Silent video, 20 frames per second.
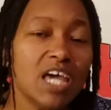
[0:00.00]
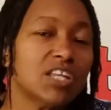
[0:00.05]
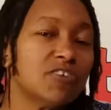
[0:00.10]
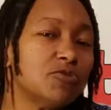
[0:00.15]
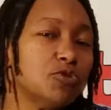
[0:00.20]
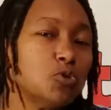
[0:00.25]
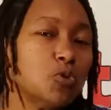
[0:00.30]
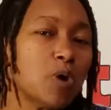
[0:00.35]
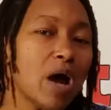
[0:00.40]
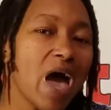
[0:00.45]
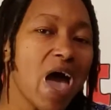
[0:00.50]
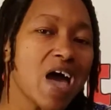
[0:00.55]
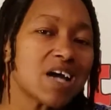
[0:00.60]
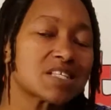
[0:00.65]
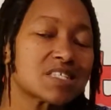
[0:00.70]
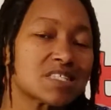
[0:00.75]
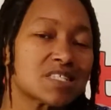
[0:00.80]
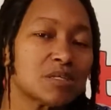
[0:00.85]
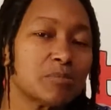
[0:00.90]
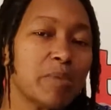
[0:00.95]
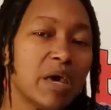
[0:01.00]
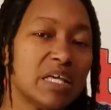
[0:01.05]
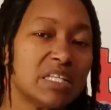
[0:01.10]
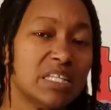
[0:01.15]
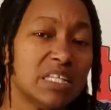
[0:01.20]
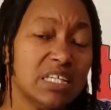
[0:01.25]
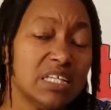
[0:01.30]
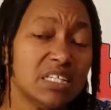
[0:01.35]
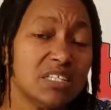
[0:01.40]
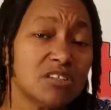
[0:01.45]
and if you ask them
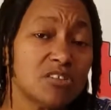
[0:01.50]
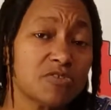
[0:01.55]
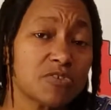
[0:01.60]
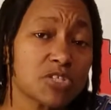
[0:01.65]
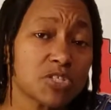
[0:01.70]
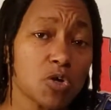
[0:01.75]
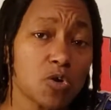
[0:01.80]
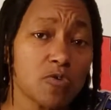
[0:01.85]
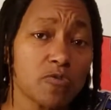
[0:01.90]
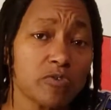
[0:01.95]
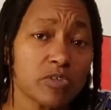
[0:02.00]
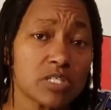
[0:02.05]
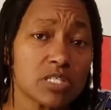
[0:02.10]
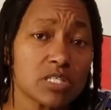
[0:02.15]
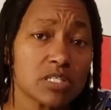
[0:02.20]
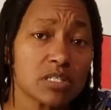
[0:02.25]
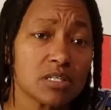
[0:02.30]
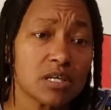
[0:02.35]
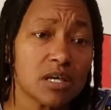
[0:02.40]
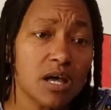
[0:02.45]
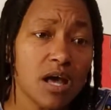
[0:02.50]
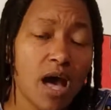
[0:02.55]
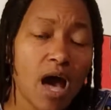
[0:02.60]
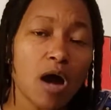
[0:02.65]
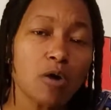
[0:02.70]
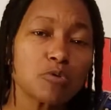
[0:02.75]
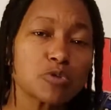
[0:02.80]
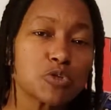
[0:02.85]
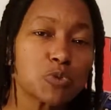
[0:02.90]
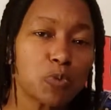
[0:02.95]
at the end of service,
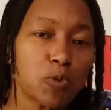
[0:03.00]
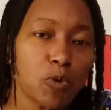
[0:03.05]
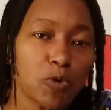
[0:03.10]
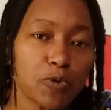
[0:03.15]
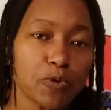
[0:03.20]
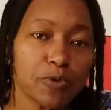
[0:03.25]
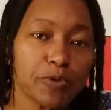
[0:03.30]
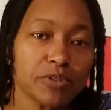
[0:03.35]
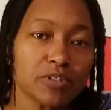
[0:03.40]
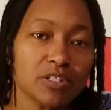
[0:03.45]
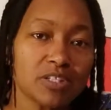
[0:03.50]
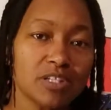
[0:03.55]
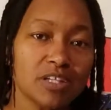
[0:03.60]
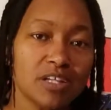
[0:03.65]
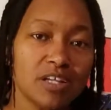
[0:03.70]
"How was the word?"